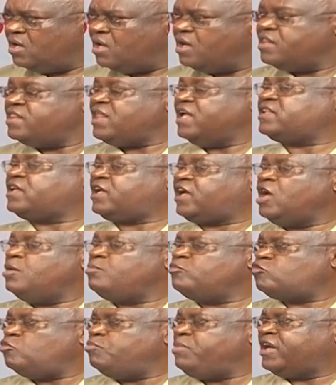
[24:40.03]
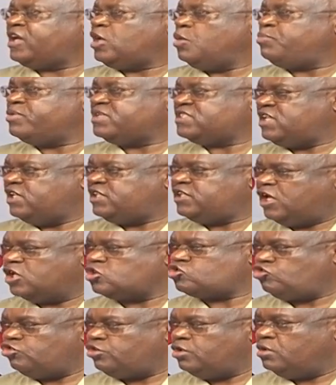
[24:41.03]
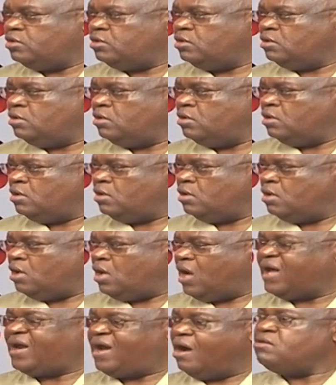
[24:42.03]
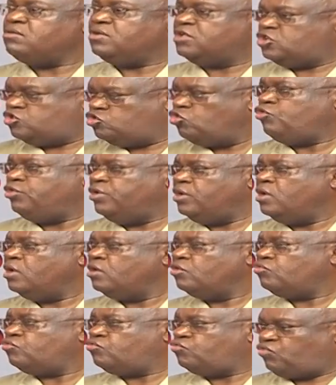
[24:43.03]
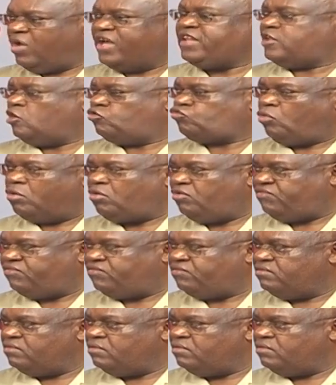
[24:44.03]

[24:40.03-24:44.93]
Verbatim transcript: that came to make a presentation around June 2012.